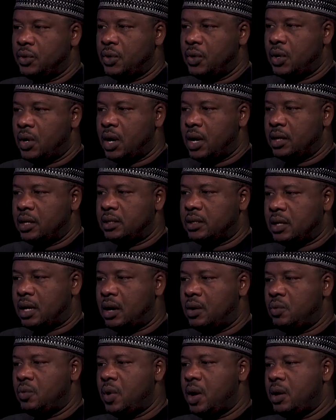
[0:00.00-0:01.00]
And the
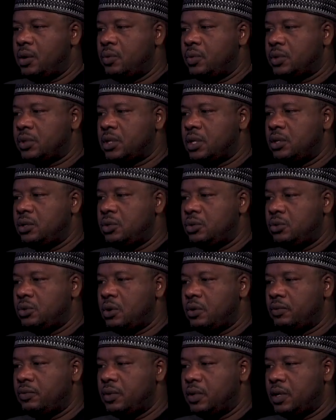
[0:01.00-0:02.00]
second one was the issue
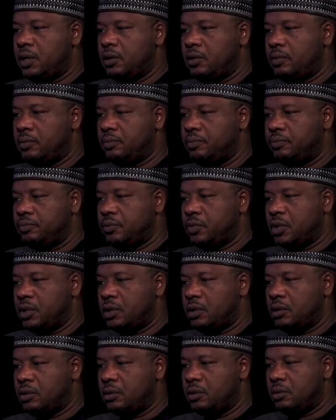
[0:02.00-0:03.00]
of the um,
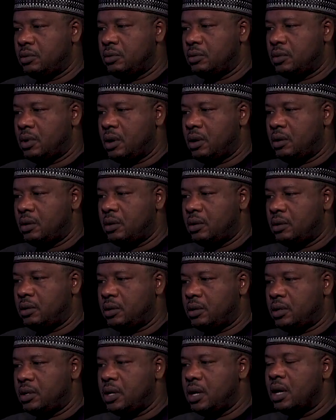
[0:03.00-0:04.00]
uh,
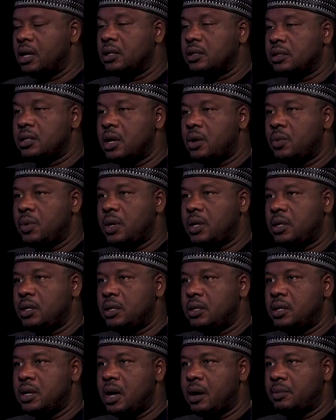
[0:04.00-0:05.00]
girls that were
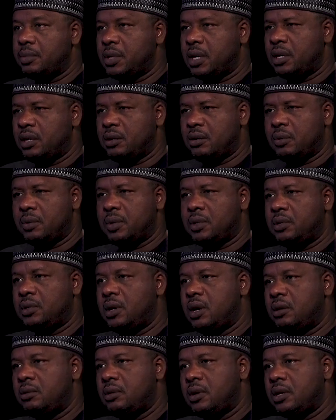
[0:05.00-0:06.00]
kidnapped. I think over
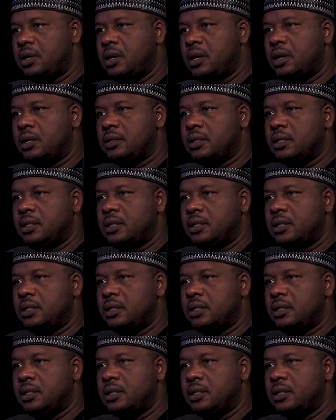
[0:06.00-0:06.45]
300 girls in yeah.